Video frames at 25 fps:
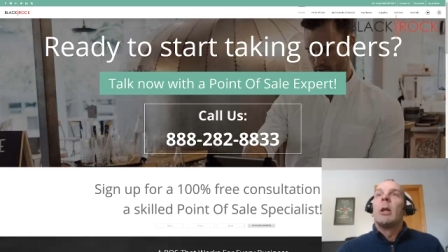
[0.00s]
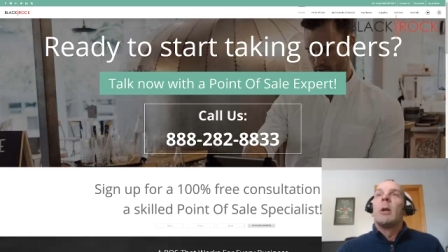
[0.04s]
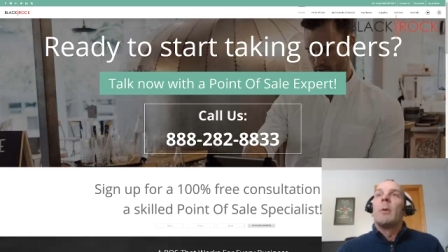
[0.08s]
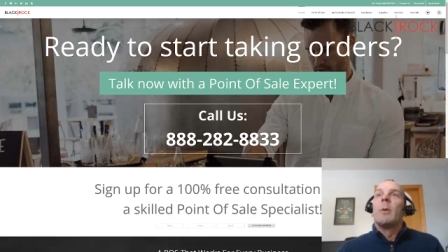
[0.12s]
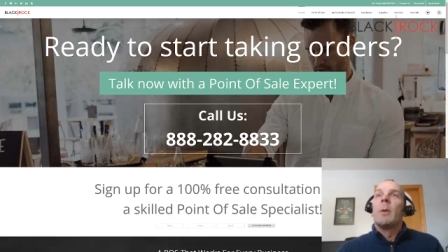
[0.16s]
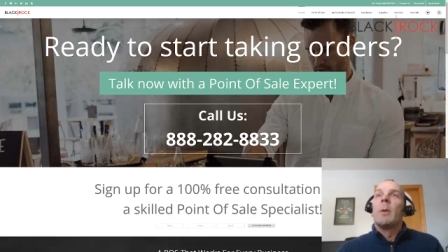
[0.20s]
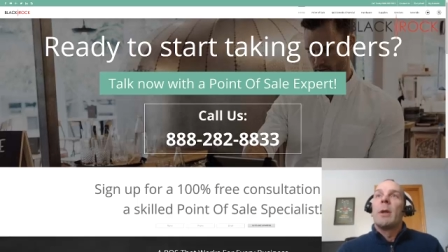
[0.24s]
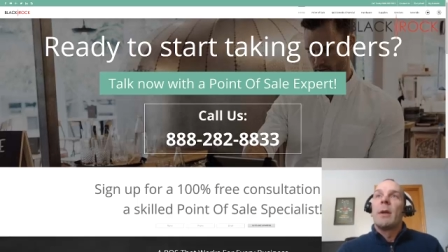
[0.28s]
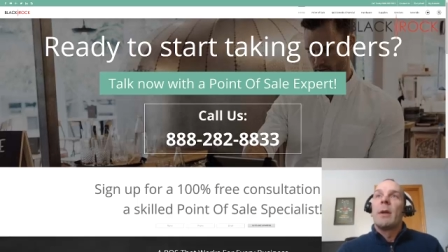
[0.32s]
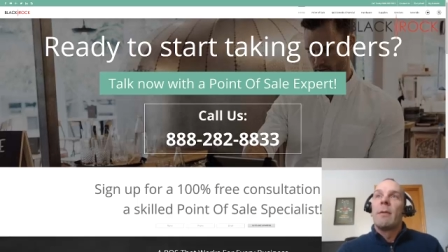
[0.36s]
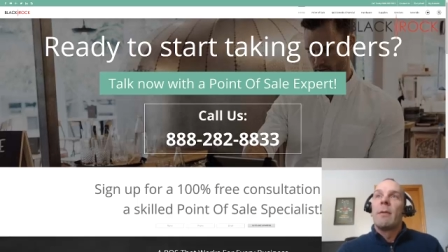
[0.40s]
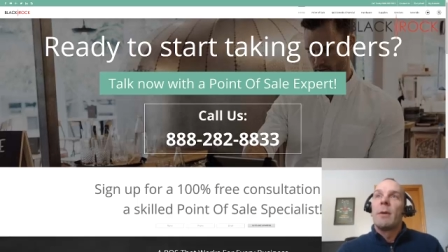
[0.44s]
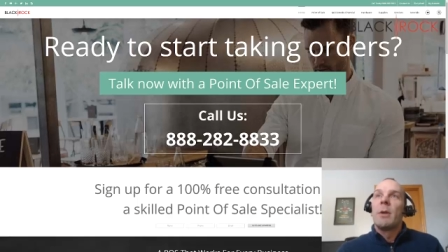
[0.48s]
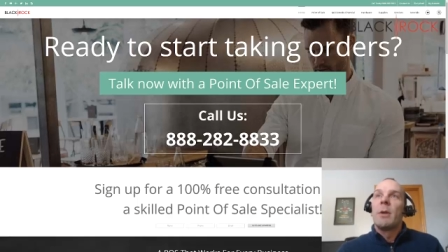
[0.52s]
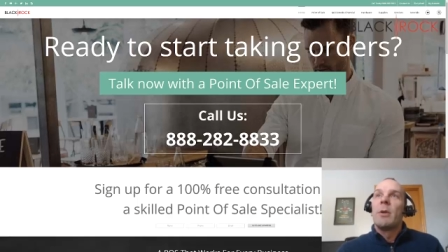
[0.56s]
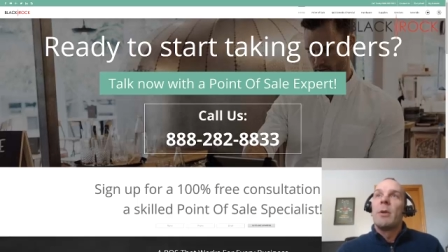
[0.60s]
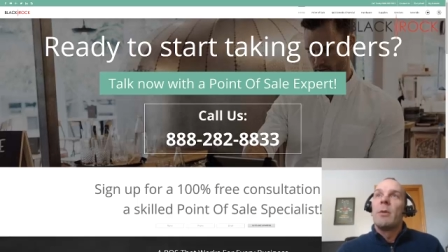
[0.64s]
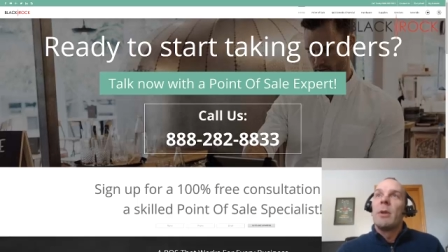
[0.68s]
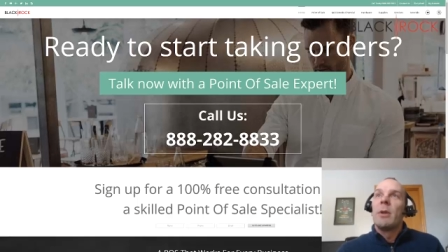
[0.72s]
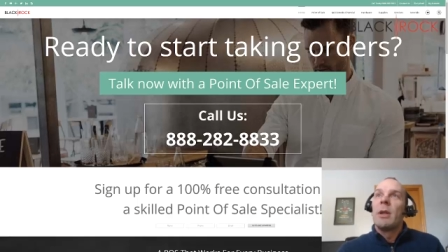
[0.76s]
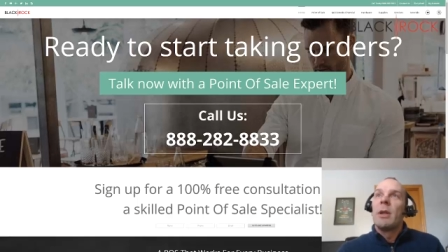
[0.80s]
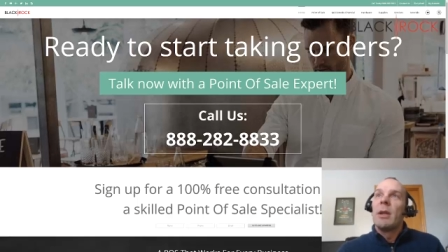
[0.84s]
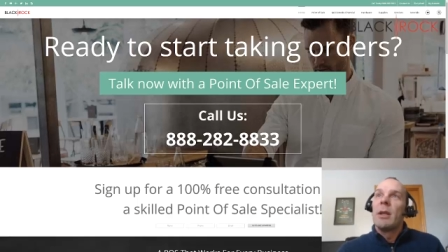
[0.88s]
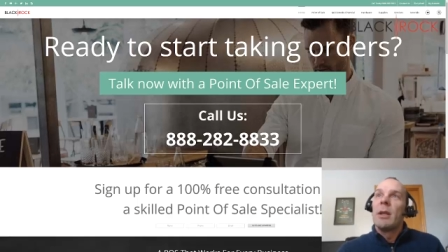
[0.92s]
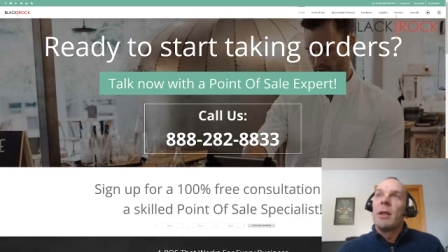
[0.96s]
Whatever you
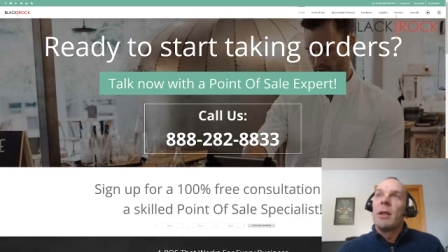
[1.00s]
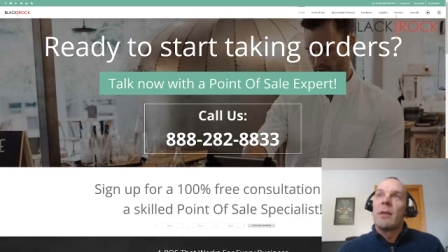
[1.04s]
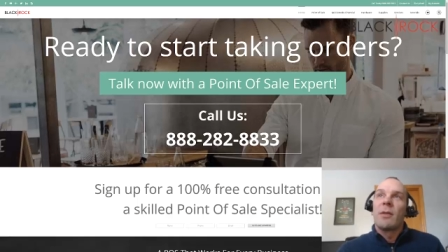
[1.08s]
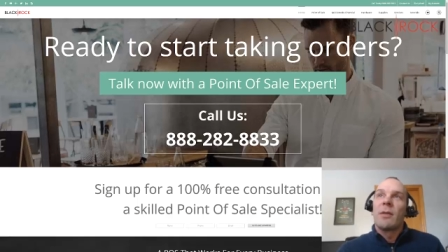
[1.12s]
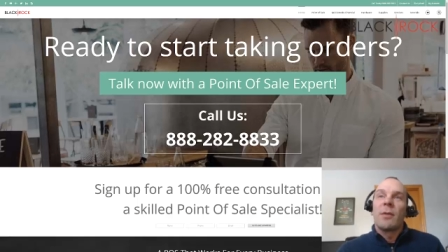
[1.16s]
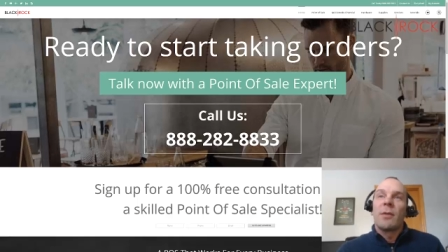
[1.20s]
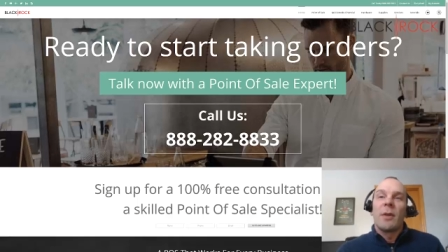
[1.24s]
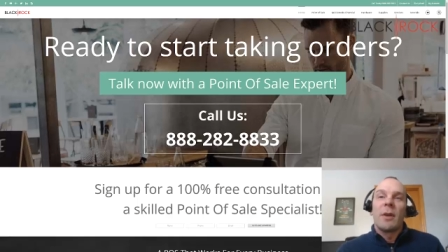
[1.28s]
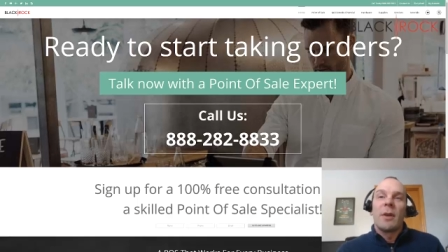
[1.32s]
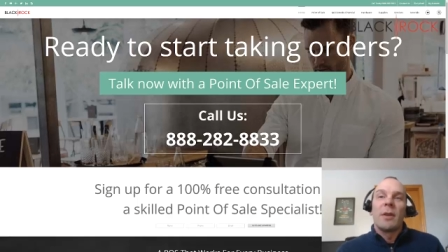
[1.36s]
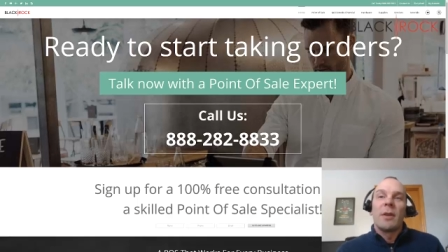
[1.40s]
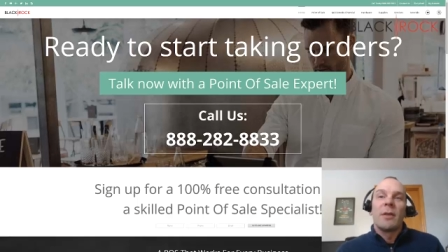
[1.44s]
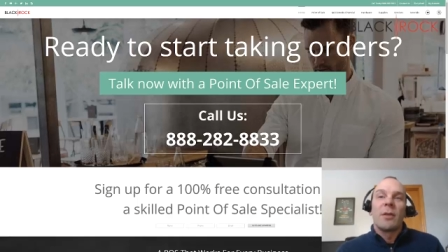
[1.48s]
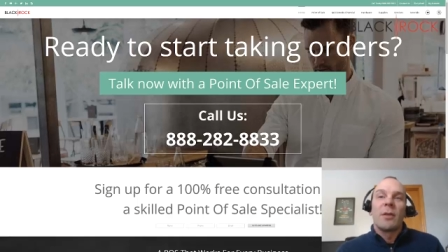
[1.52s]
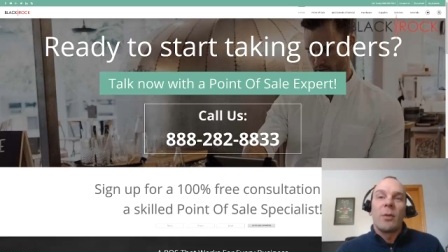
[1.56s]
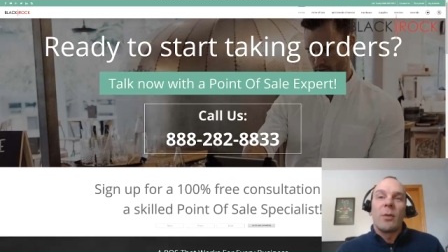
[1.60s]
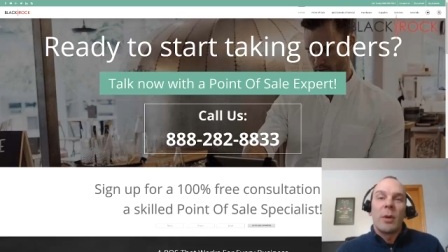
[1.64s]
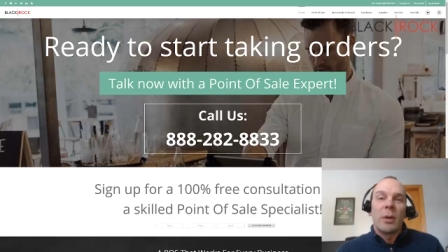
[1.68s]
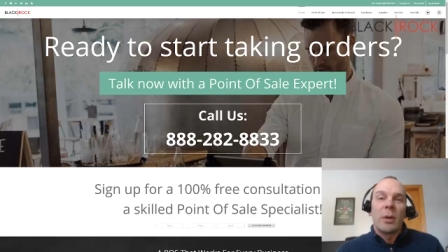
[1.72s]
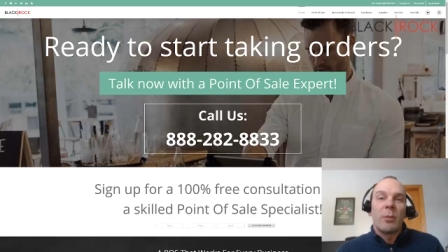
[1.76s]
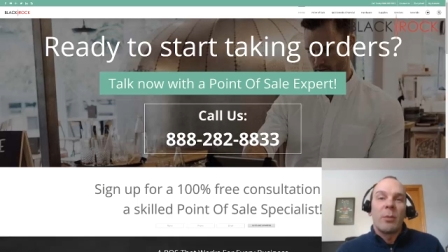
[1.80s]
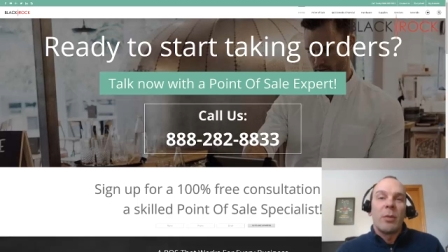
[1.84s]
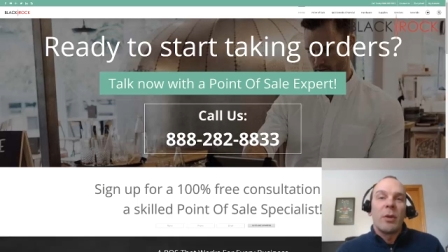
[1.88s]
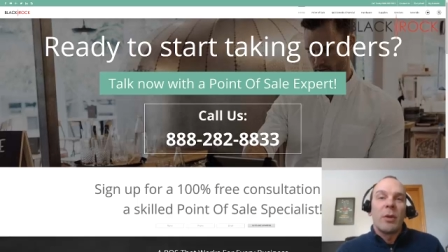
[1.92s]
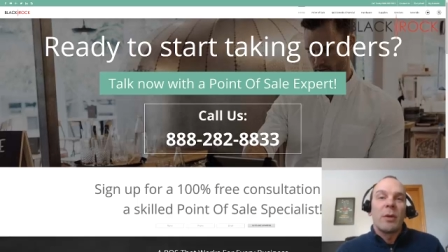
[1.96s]
need as far as
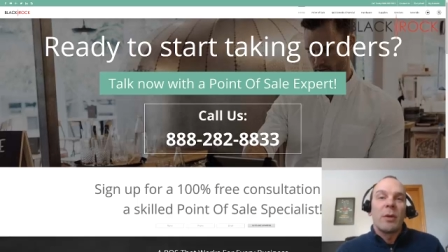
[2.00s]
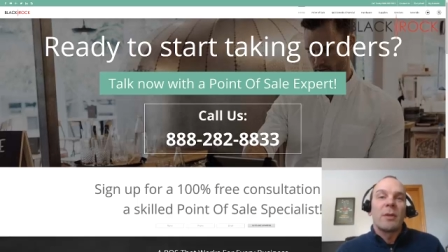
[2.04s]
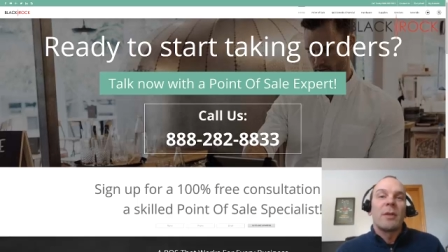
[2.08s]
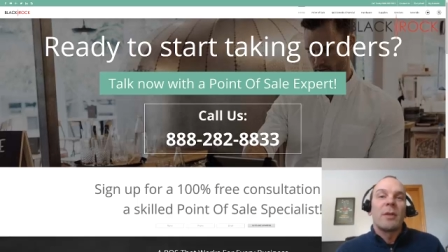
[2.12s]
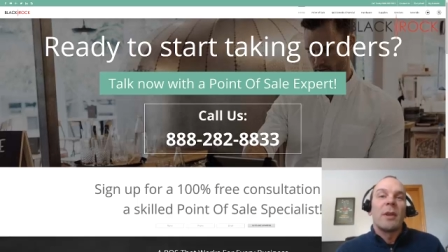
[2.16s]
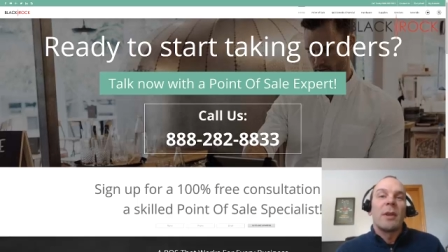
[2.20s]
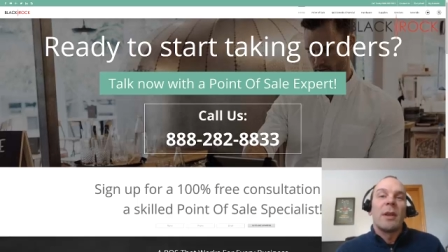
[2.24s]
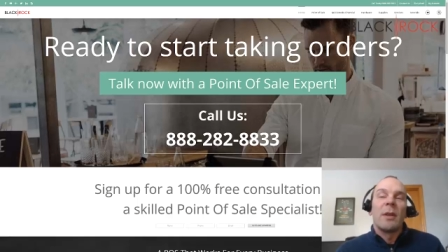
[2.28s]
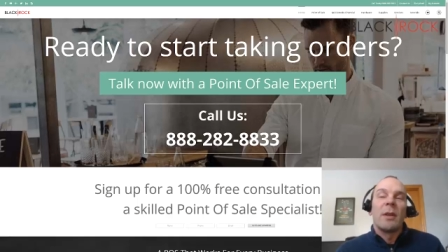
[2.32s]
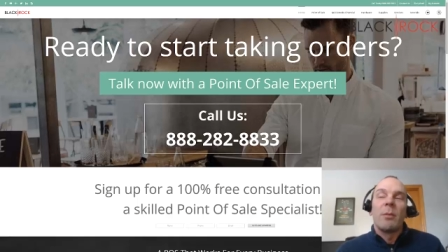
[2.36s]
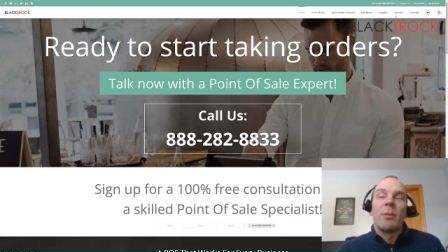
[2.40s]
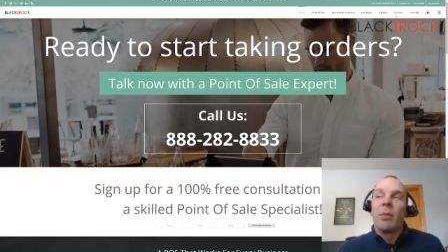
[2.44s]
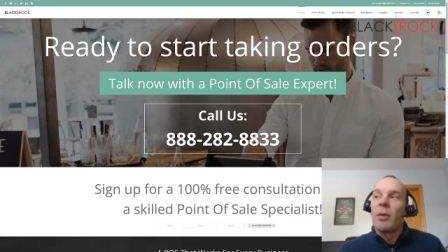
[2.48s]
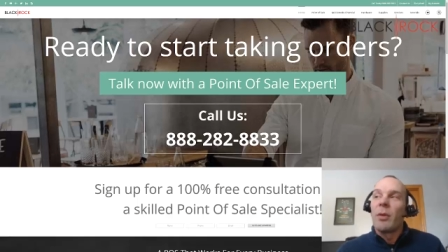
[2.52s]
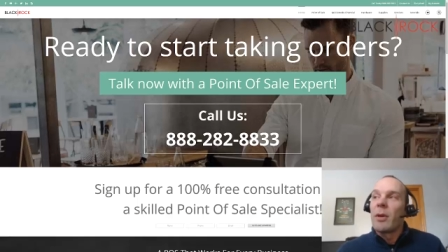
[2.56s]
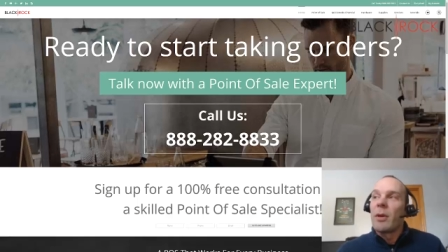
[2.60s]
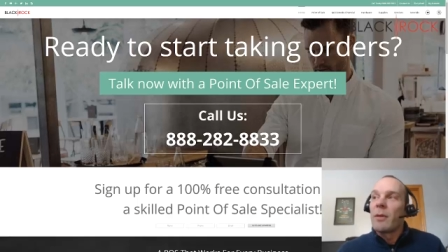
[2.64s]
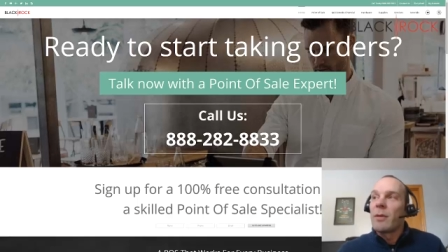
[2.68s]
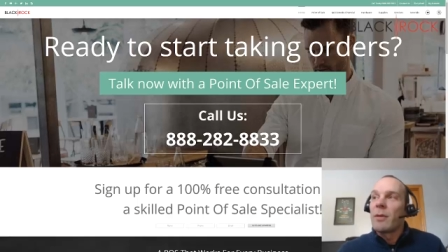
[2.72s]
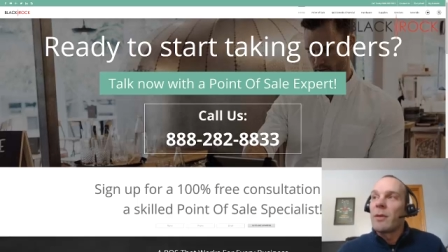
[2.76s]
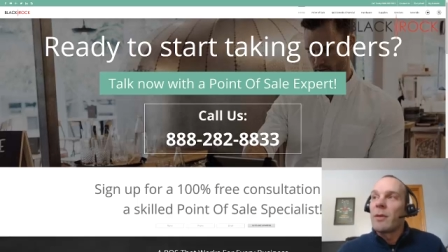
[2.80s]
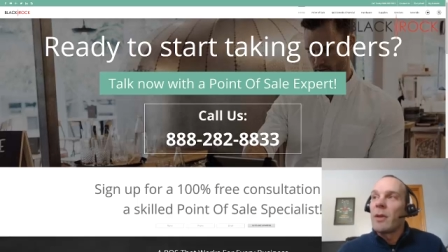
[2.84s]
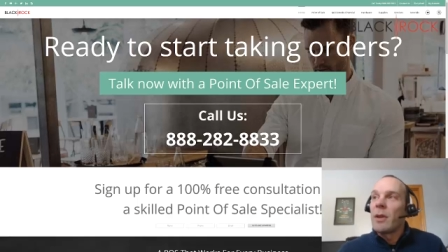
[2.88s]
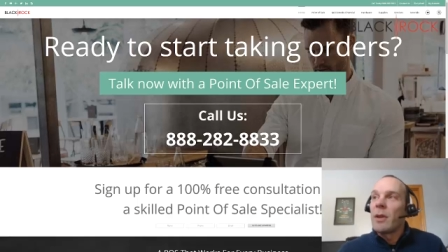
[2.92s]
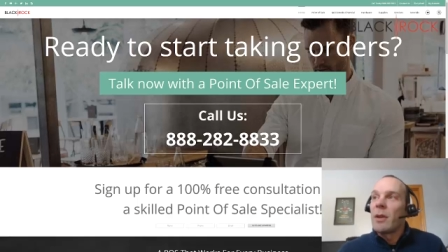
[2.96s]
QuickBooks and point
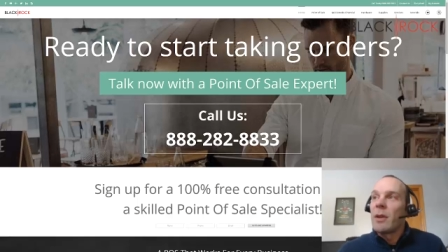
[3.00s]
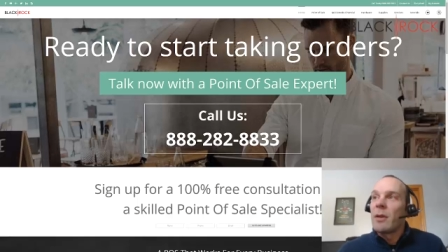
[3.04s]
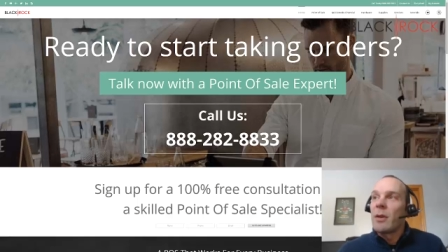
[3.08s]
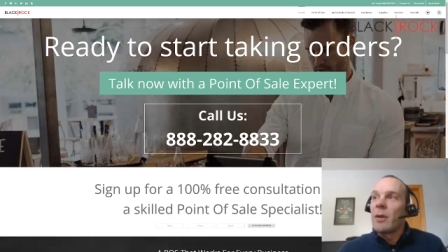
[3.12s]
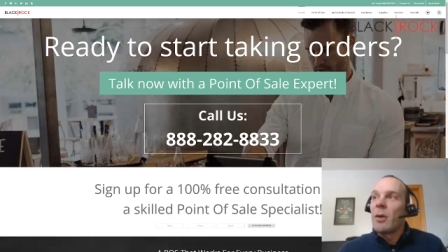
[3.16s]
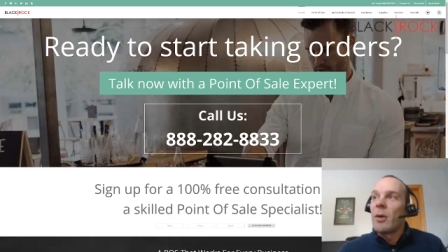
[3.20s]
of sale,